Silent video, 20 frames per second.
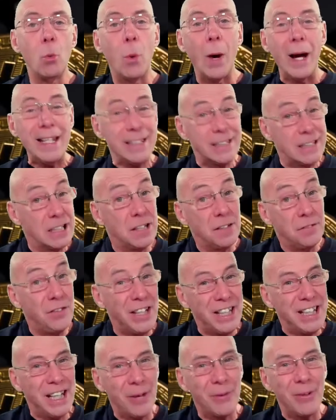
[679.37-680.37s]
Wait to the
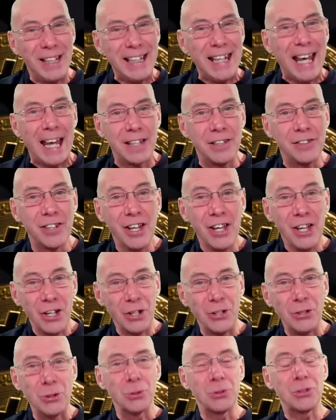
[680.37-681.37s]
video at the end
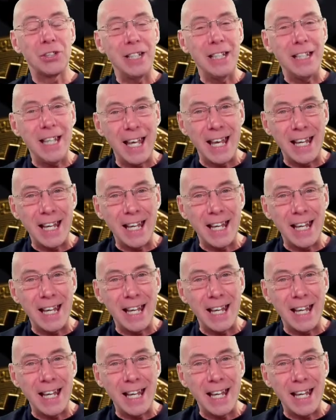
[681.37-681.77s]
and you'll see